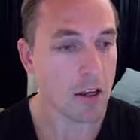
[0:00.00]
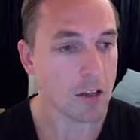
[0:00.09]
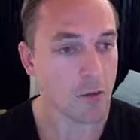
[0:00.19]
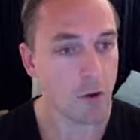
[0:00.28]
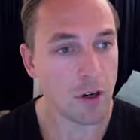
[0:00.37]

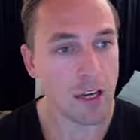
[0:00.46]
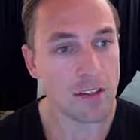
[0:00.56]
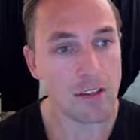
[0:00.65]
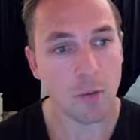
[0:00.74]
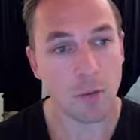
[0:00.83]
so for our
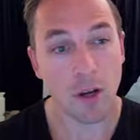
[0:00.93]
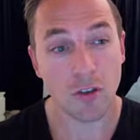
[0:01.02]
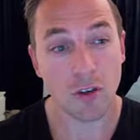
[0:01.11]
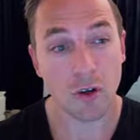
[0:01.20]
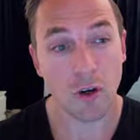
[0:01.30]
next step, we're
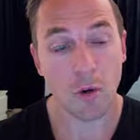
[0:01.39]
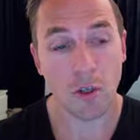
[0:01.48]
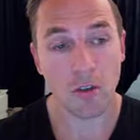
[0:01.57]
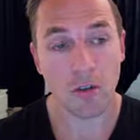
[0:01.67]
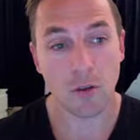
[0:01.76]
actually going to go
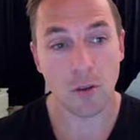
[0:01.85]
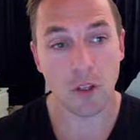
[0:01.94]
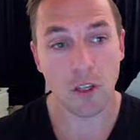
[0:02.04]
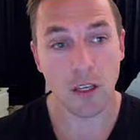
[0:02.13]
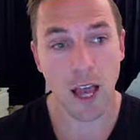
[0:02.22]
into
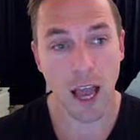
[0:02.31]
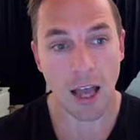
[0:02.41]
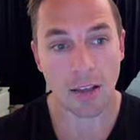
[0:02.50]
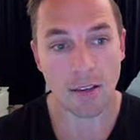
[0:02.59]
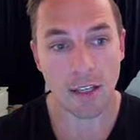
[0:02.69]
the
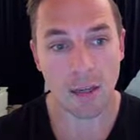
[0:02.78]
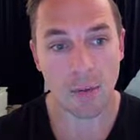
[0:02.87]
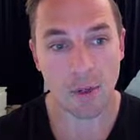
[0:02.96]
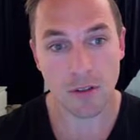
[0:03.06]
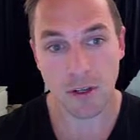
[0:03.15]
add
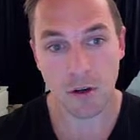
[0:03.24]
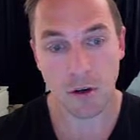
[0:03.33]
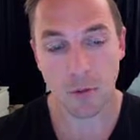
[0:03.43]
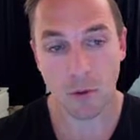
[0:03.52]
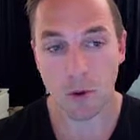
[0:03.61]
team and
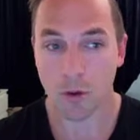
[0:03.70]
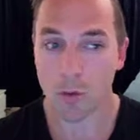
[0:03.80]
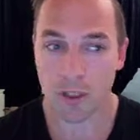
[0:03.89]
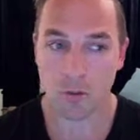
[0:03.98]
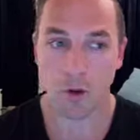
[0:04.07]
security role. And the
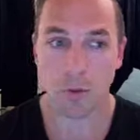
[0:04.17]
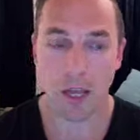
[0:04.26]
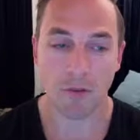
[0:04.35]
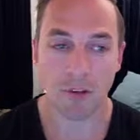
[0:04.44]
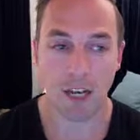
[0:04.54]
reason why we
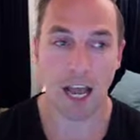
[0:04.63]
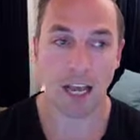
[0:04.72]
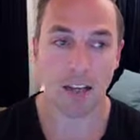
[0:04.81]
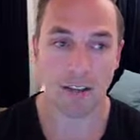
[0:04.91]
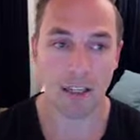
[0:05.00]
have to
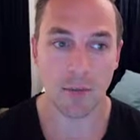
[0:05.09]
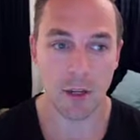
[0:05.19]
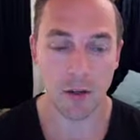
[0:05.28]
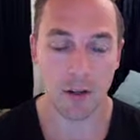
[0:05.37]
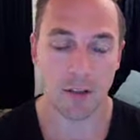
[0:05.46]
add a team
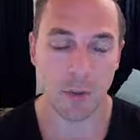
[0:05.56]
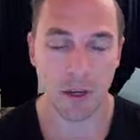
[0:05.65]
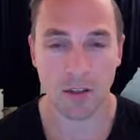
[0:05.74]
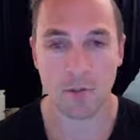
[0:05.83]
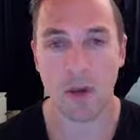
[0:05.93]
here is
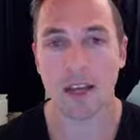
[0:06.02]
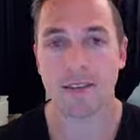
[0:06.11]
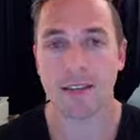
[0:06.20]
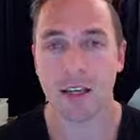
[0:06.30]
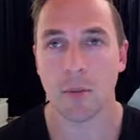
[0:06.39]
because my
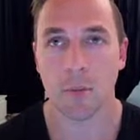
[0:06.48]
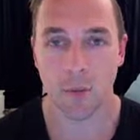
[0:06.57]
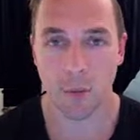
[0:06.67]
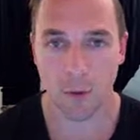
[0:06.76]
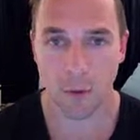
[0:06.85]
setup,
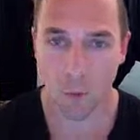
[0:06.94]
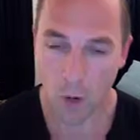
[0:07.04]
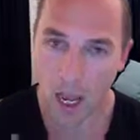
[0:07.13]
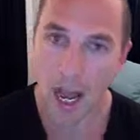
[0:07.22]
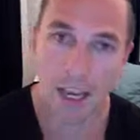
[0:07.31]
the
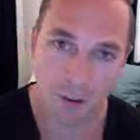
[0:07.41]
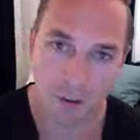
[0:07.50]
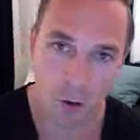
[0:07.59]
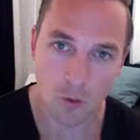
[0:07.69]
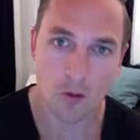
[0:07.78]
way I
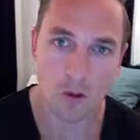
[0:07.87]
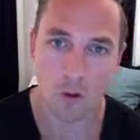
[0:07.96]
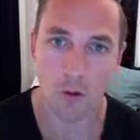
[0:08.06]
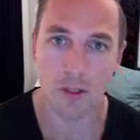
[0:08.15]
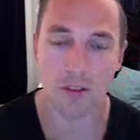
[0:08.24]
chose to
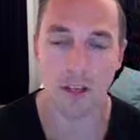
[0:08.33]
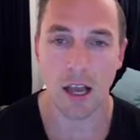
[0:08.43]
do this,